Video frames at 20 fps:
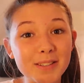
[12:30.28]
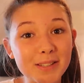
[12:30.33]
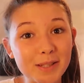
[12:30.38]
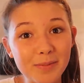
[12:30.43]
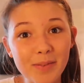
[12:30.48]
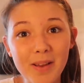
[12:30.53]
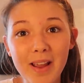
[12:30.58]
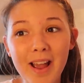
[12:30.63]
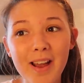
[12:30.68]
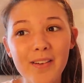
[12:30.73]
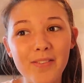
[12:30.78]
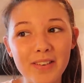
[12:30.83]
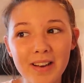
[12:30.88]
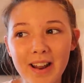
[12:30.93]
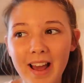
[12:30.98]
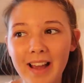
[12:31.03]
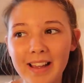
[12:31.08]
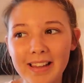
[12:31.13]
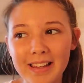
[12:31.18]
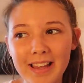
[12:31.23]
just a bit of
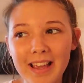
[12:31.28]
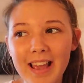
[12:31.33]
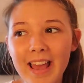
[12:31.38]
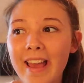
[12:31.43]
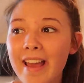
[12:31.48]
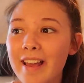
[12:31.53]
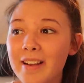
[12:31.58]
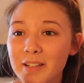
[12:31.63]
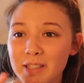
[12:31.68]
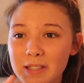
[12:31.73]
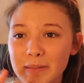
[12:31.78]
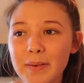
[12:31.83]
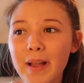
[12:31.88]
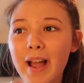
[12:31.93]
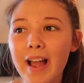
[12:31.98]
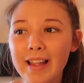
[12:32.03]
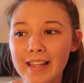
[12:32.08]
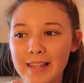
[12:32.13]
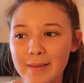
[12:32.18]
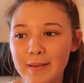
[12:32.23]
an argue, just a
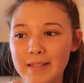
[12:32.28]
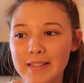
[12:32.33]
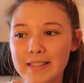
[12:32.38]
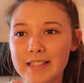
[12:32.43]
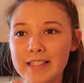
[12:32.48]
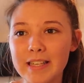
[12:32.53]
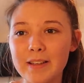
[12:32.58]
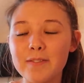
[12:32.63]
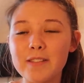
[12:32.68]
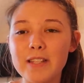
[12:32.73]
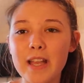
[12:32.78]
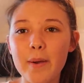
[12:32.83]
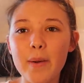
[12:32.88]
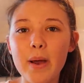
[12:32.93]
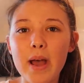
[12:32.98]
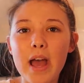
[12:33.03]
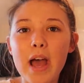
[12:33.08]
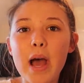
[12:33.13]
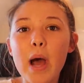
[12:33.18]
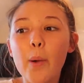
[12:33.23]
bit argumentative.
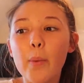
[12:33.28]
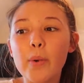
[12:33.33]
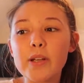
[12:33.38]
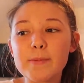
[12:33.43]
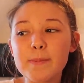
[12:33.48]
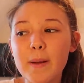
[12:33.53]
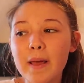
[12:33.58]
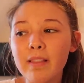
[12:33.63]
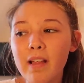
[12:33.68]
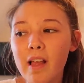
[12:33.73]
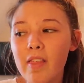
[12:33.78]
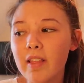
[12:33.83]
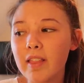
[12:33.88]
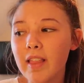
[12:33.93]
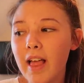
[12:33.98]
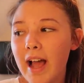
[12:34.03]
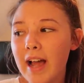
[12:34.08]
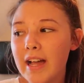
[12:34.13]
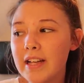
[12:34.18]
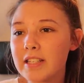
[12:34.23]
So we spent like the
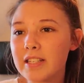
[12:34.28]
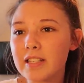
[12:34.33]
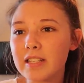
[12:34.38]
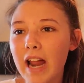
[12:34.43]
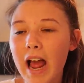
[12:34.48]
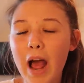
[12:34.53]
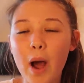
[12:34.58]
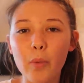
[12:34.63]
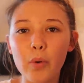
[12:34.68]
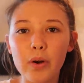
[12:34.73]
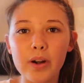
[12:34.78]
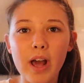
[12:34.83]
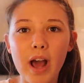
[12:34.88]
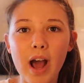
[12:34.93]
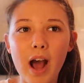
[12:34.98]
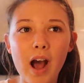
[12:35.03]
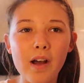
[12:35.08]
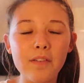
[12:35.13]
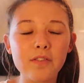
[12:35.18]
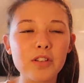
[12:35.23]
last hour and a
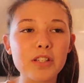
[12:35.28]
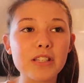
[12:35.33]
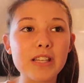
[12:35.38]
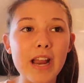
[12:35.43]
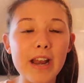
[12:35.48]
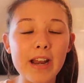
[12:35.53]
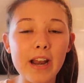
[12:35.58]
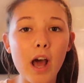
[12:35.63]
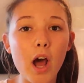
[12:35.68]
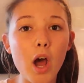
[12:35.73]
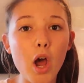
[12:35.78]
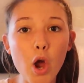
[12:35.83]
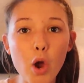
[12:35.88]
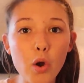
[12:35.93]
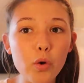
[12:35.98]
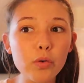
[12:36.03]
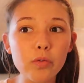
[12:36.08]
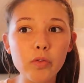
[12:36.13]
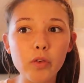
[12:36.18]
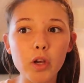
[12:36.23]
half just in our
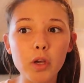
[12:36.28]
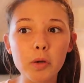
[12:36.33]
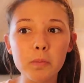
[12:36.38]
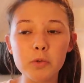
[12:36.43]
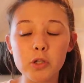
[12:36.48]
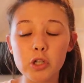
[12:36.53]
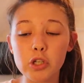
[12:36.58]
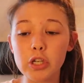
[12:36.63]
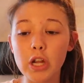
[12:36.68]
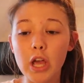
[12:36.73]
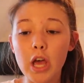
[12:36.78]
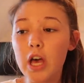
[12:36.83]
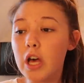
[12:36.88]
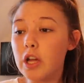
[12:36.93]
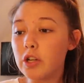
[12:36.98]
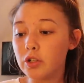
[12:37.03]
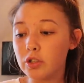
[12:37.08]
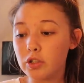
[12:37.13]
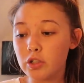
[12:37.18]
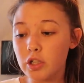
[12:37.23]
own rooms, just,
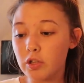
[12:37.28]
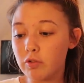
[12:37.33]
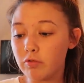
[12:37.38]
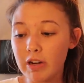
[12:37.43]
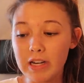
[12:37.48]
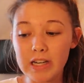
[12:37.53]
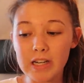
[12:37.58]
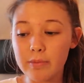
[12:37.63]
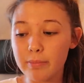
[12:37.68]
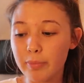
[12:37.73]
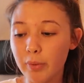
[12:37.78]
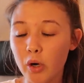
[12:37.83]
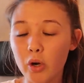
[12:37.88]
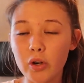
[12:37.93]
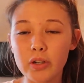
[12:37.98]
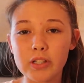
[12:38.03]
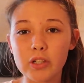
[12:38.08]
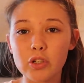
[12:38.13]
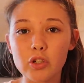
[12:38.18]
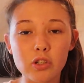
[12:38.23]
just reading
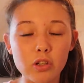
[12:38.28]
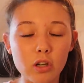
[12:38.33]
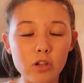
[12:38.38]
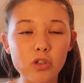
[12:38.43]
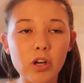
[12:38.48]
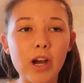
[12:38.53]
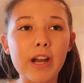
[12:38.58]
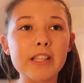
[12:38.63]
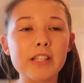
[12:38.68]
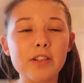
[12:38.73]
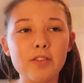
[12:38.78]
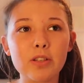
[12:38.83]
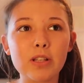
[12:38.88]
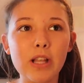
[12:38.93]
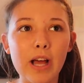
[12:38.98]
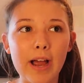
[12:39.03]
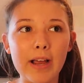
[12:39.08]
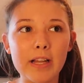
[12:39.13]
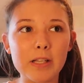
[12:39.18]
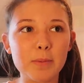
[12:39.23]
books and just trying to
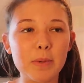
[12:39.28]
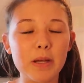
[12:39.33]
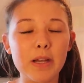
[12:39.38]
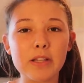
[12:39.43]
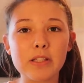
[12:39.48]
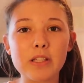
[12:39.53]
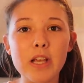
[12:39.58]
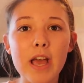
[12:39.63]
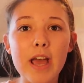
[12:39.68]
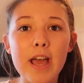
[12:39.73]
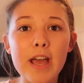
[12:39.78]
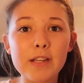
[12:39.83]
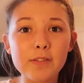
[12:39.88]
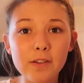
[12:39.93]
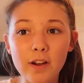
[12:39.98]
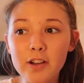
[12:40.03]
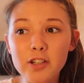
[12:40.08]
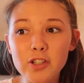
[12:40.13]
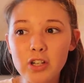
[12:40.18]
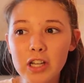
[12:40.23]
relax because
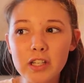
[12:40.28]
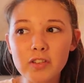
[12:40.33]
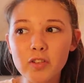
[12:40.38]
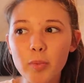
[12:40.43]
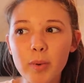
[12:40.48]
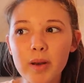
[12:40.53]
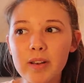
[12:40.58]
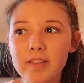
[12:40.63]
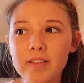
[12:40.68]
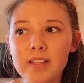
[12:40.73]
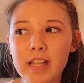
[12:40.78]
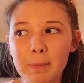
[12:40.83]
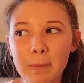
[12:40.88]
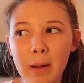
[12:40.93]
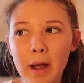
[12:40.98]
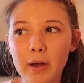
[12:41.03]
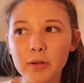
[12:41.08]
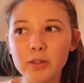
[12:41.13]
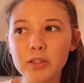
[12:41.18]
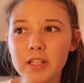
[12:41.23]
it's very stressful being in the
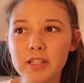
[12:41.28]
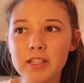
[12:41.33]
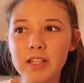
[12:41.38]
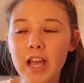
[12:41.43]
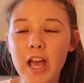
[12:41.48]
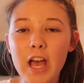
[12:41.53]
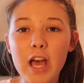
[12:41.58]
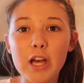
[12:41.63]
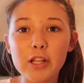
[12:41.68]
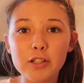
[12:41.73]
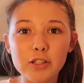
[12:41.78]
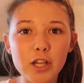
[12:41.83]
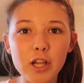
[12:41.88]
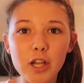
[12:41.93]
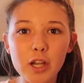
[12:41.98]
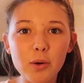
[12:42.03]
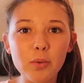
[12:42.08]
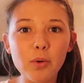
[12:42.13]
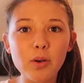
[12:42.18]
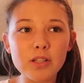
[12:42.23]
same house as
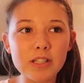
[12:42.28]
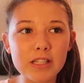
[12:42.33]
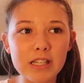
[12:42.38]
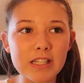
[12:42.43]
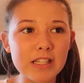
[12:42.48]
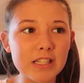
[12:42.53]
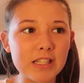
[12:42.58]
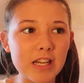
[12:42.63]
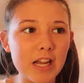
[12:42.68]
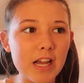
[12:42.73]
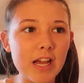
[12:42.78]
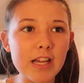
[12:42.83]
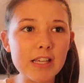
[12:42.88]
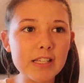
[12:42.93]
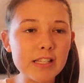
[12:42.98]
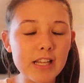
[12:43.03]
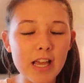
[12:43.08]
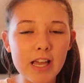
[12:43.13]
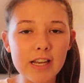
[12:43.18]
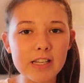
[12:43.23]
two
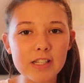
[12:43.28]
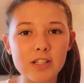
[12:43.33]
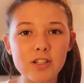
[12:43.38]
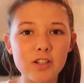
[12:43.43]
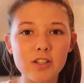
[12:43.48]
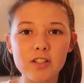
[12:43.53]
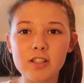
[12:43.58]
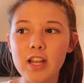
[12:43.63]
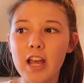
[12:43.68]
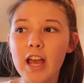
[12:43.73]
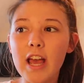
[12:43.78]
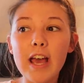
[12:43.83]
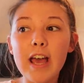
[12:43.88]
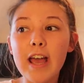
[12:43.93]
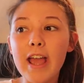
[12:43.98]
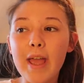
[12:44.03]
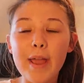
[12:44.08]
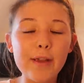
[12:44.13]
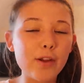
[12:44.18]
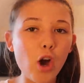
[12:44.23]
sisters, and it's just
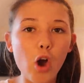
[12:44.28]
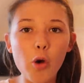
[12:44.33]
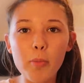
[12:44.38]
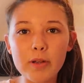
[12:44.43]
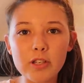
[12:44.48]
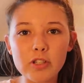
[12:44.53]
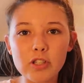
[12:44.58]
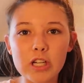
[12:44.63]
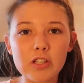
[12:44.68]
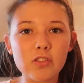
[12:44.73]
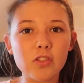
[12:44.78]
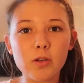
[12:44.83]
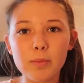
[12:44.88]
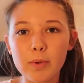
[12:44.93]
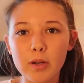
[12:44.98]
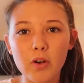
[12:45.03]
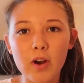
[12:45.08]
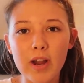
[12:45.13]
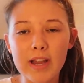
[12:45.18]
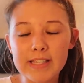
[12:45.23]
it got a bit stressful
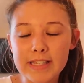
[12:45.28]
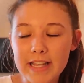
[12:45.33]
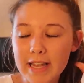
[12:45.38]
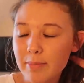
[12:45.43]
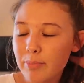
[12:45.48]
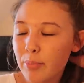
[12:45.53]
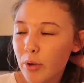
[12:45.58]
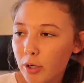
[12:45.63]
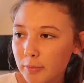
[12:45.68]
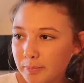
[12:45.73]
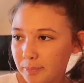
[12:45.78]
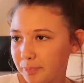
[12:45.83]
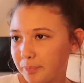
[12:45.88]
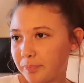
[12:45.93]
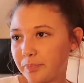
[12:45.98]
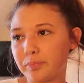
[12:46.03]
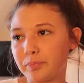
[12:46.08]
and a bit crazy, but